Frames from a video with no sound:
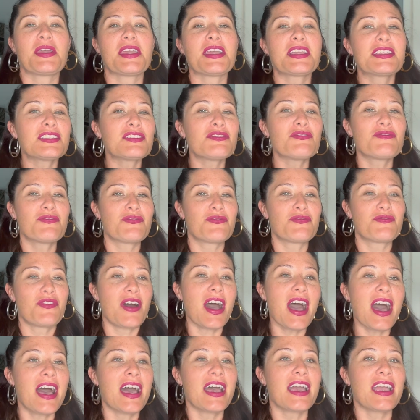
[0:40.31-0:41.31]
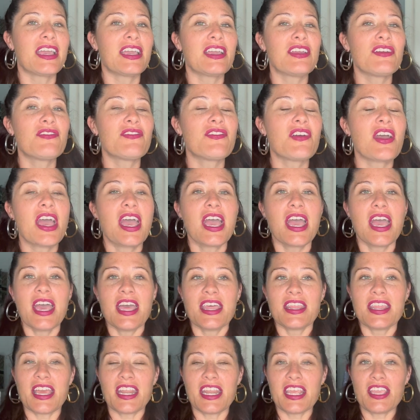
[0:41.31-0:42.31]
picked five
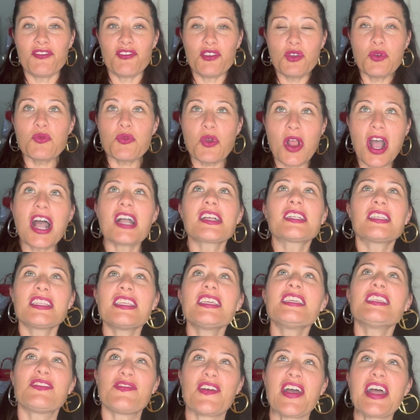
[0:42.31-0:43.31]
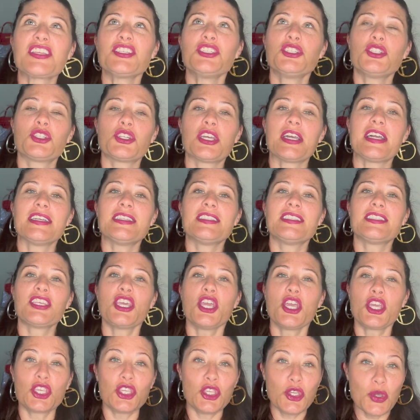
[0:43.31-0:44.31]
that if you rocked these fashion trends,
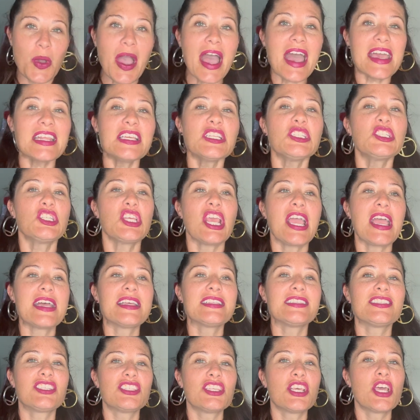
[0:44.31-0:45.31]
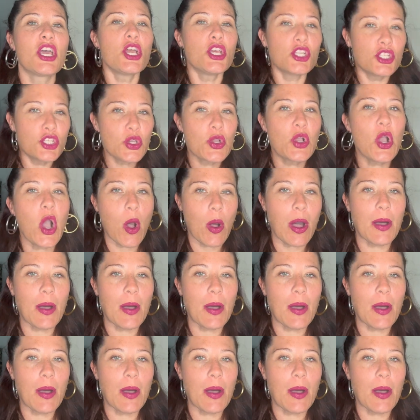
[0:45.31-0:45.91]
you had a chance to go